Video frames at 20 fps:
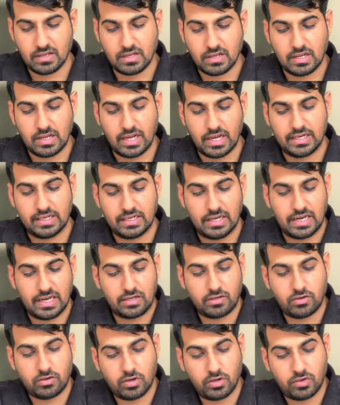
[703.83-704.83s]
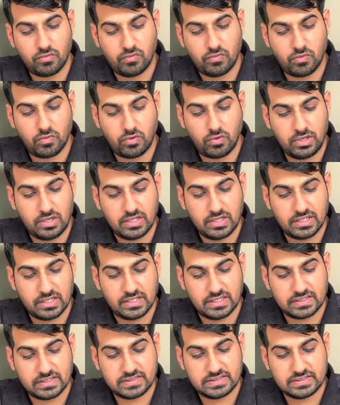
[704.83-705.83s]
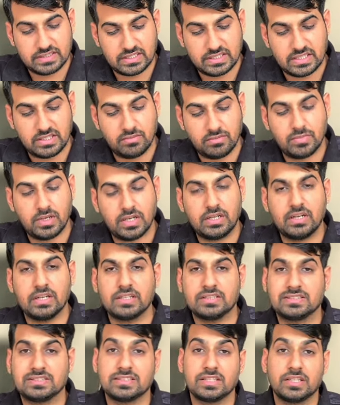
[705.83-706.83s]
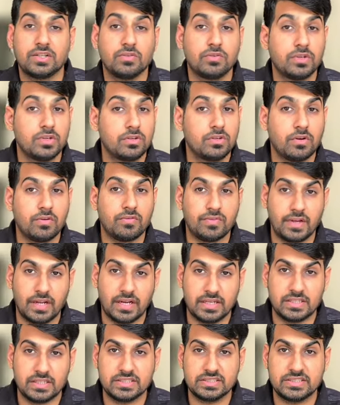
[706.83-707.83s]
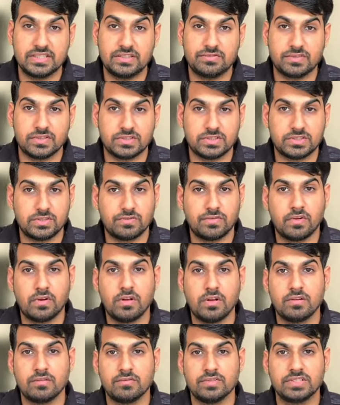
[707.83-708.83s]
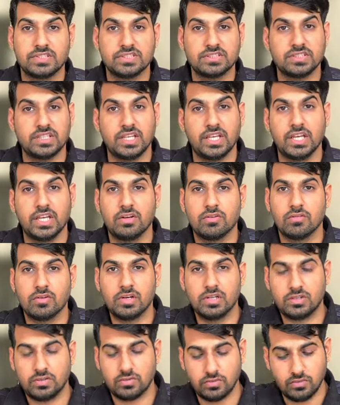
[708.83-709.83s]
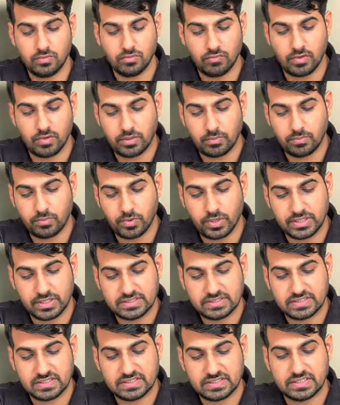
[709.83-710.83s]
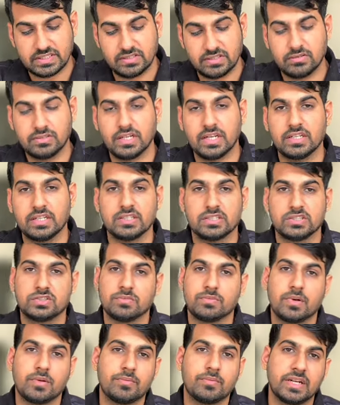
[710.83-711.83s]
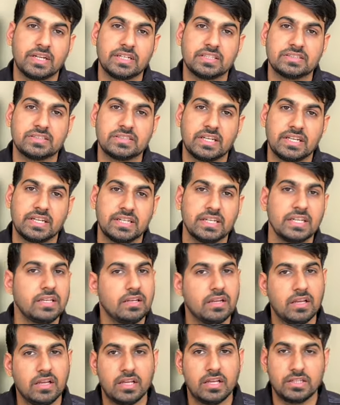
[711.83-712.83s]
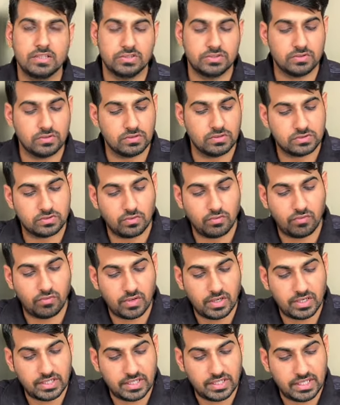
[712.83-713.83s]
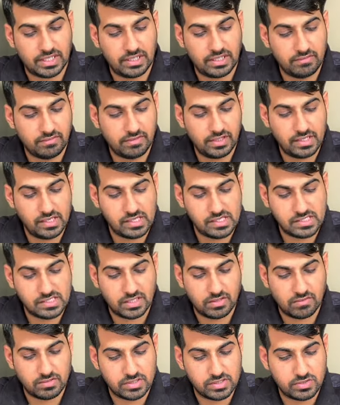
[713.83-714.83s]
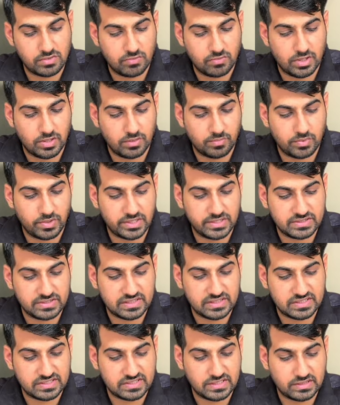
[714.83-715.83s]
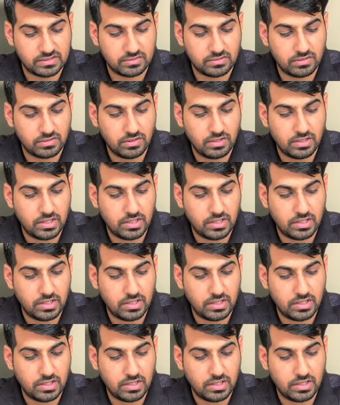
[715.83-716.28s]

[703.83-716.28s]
And electron volt is nothing but it's the unit of energy first of all, which is equal to 1.6 into 10 raised to power minus 19 joule. So 1 EV is equals to 1.6 into